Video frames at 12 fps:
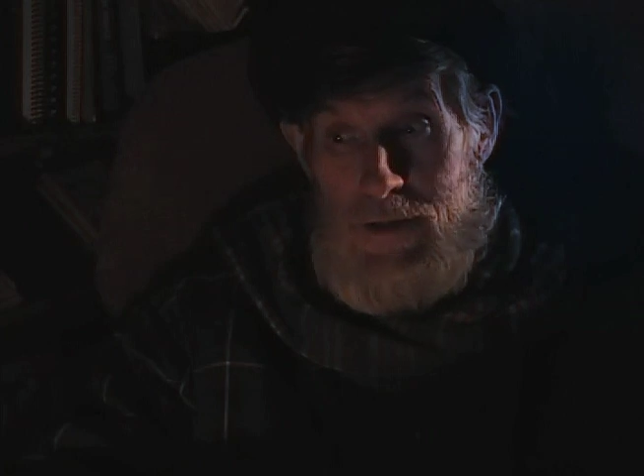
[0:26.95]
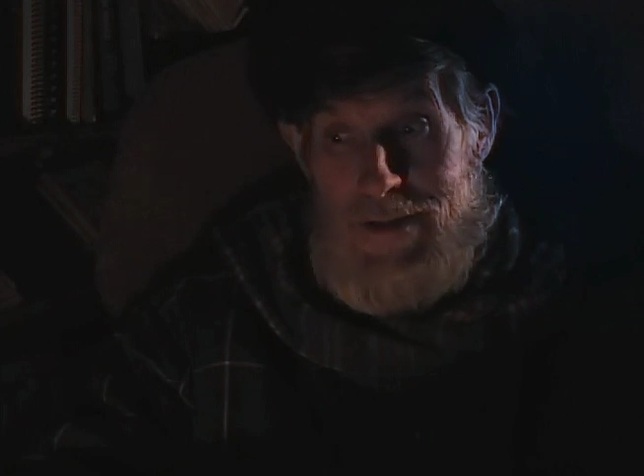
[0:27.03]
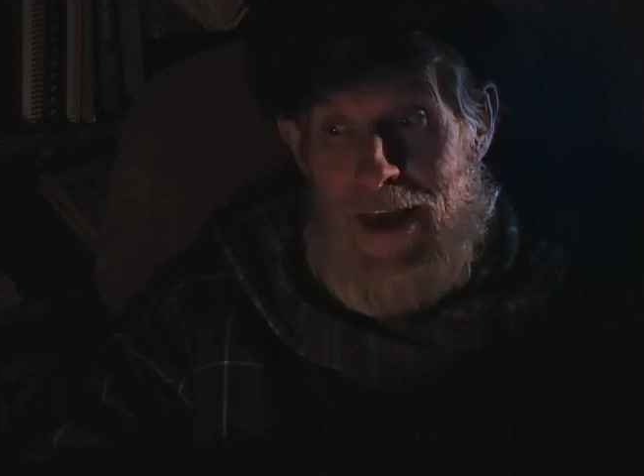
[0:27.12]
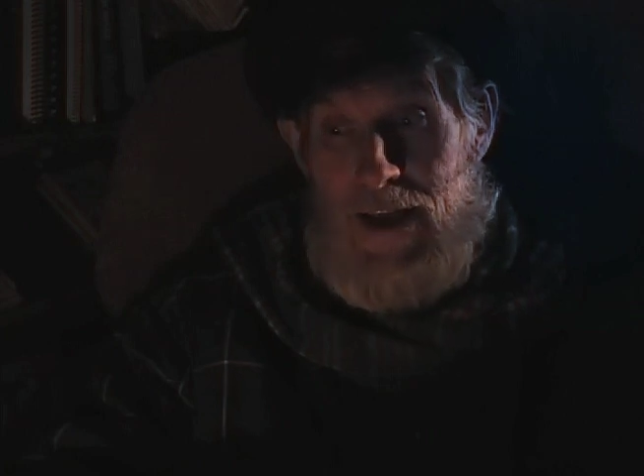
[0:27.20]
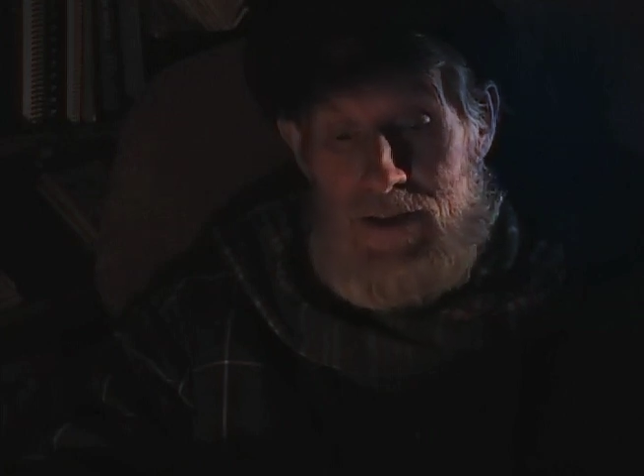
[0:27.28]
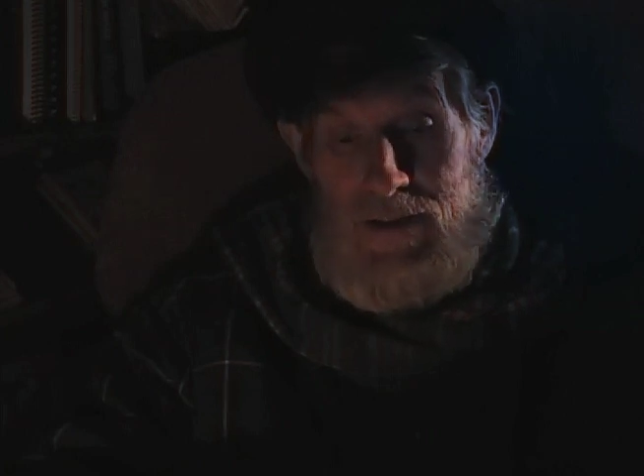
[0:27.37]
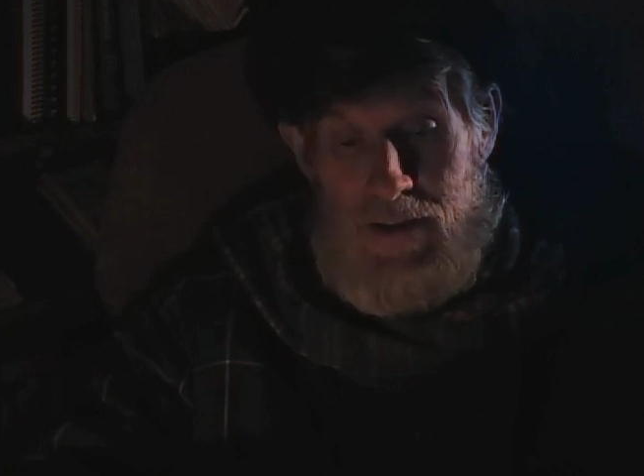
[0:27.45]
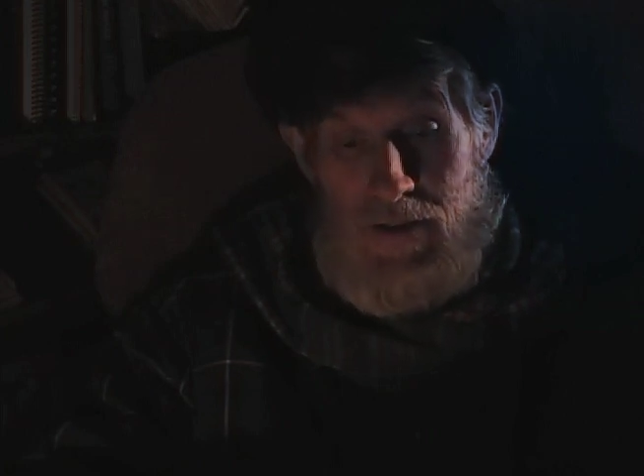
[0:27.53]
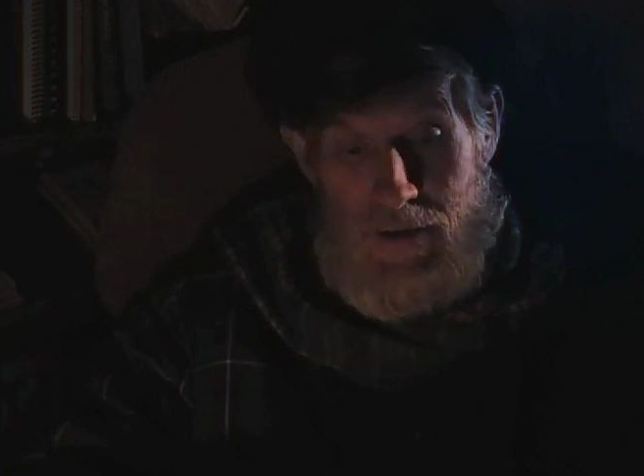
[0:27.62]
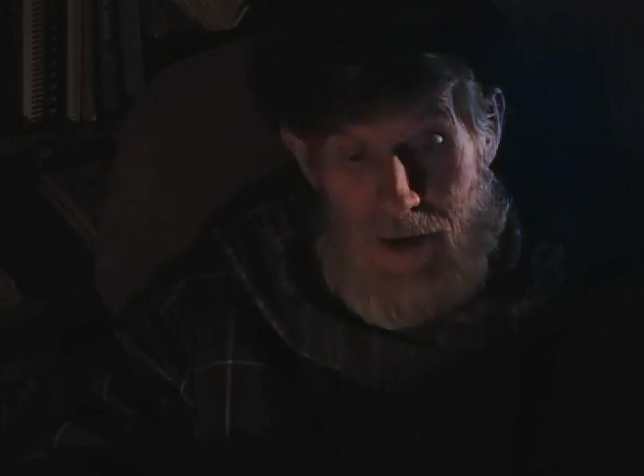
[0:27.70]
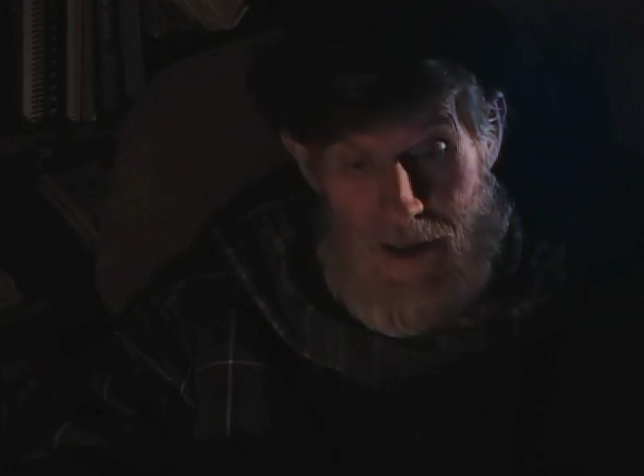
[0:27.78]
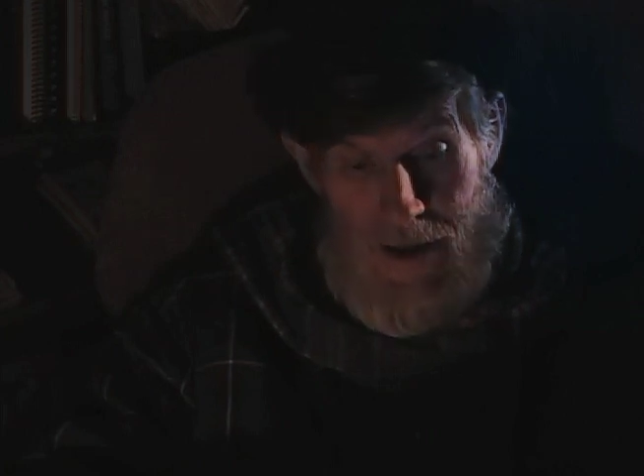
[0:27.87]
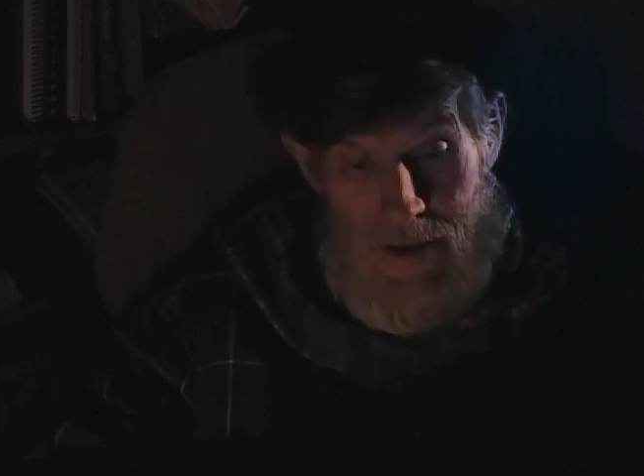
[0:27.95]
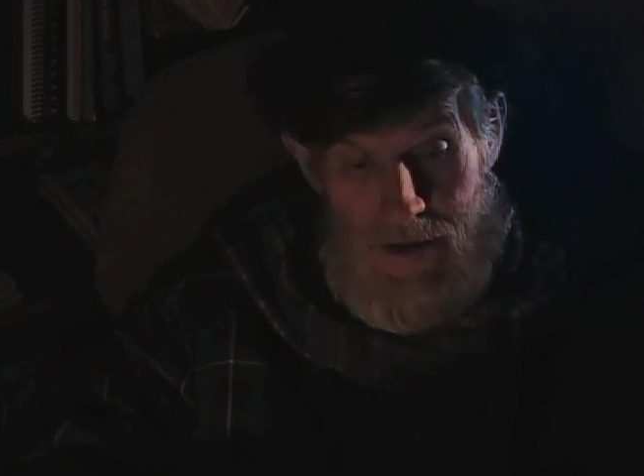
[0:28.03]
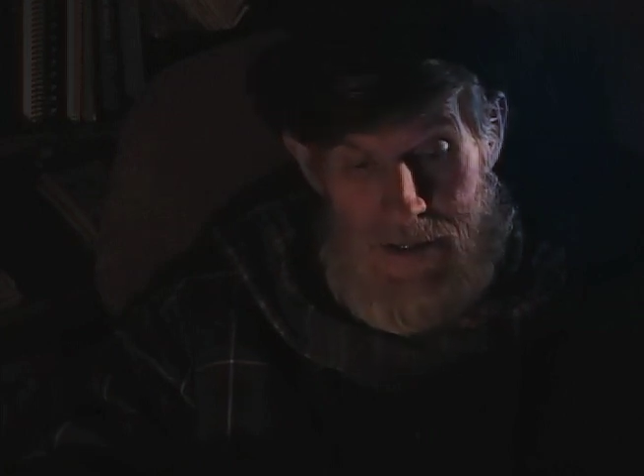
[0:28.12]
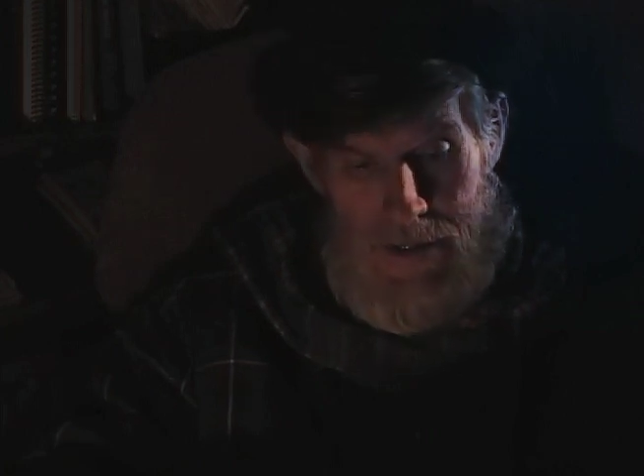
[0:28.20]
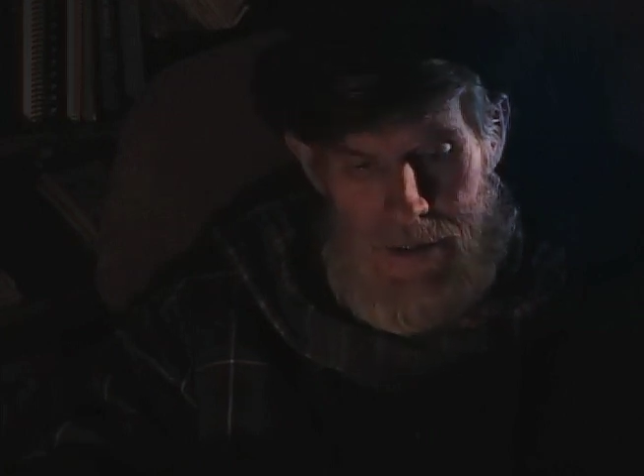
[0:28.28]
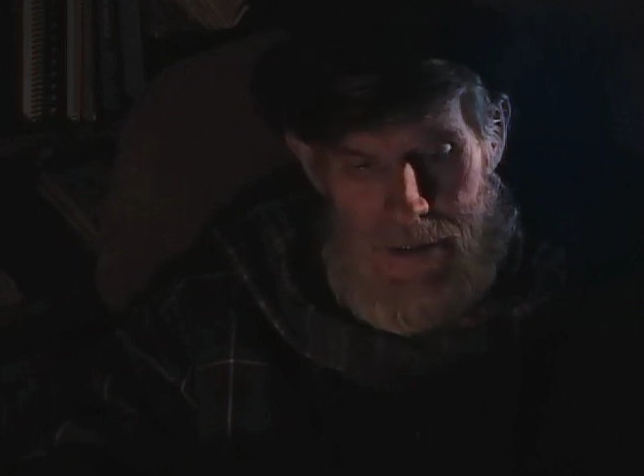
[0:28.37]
danced in their heads.